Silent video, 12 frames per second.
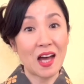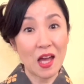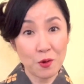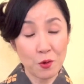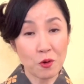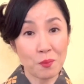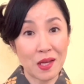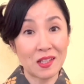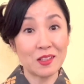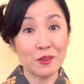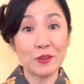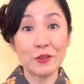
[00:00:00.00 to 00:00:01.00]
recommend you
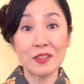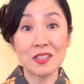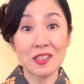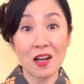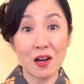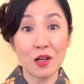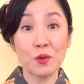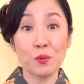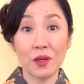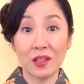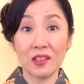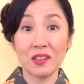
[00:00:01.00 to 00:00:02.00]
to start
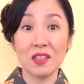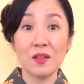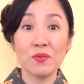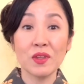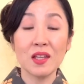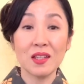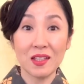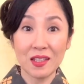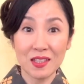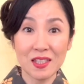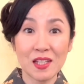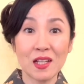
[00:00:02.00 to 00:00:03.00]
with
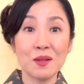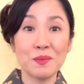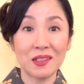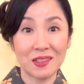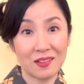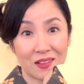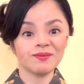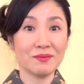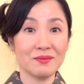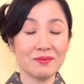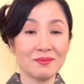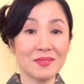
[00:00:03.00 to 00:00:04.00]
easier material.
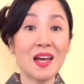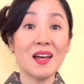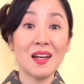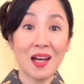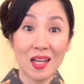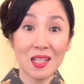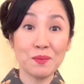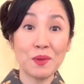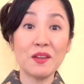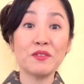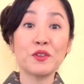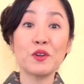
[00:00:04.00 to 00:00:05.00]
Anime
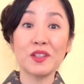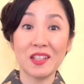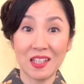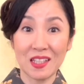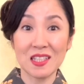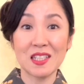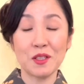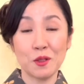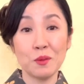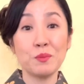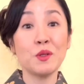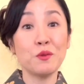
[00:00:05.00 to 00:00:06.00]
for kids would
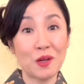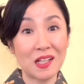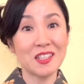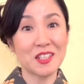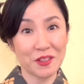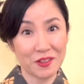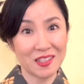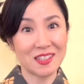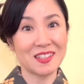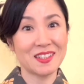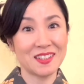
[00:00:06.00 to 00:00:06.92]
be one choice.